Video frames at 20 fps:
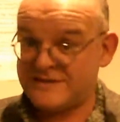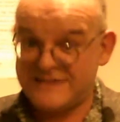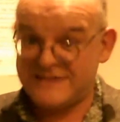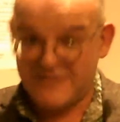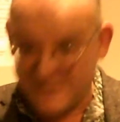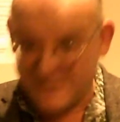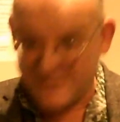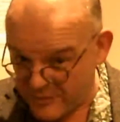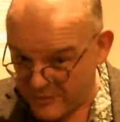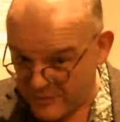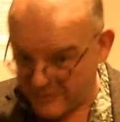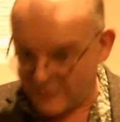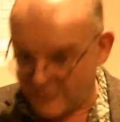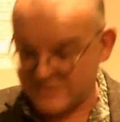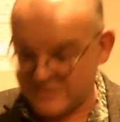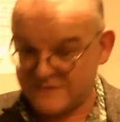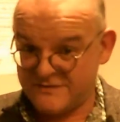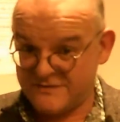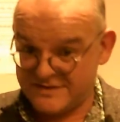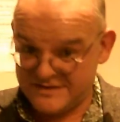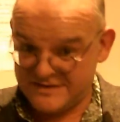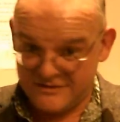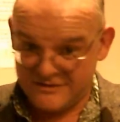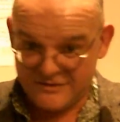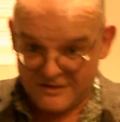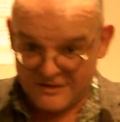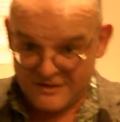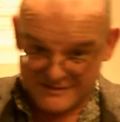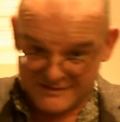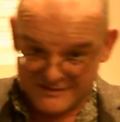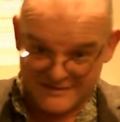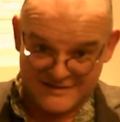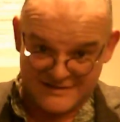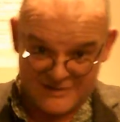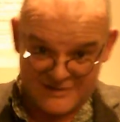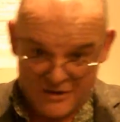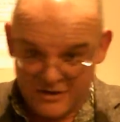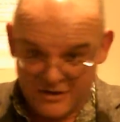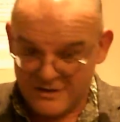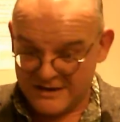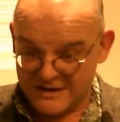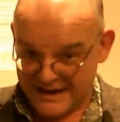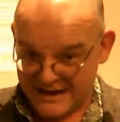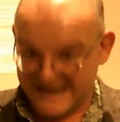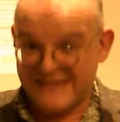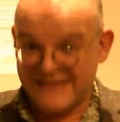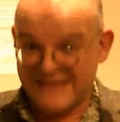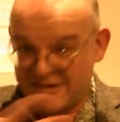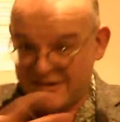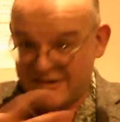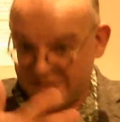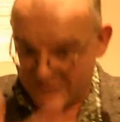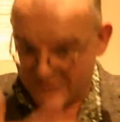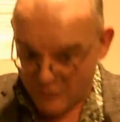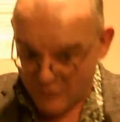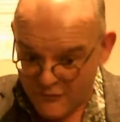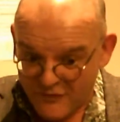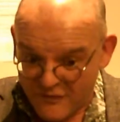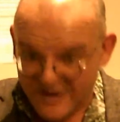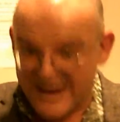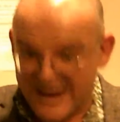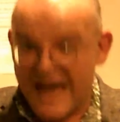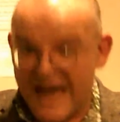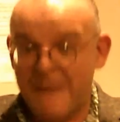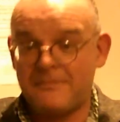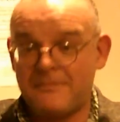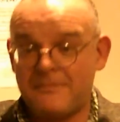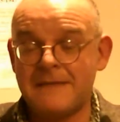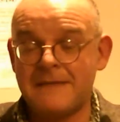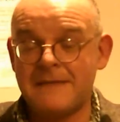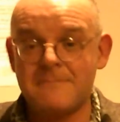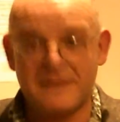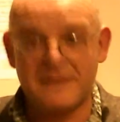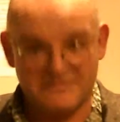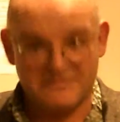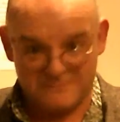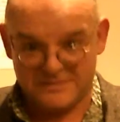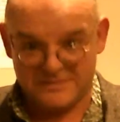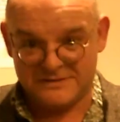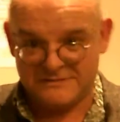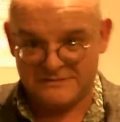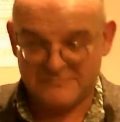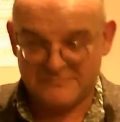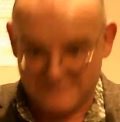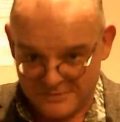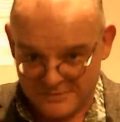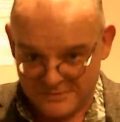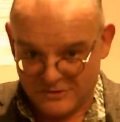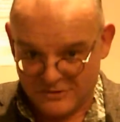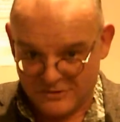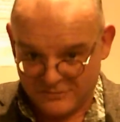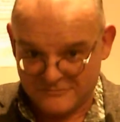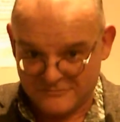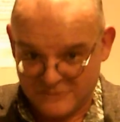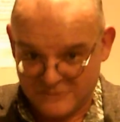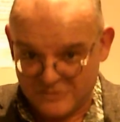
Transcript: Now I know theosophists and occultists are, again, they're overlapping, but not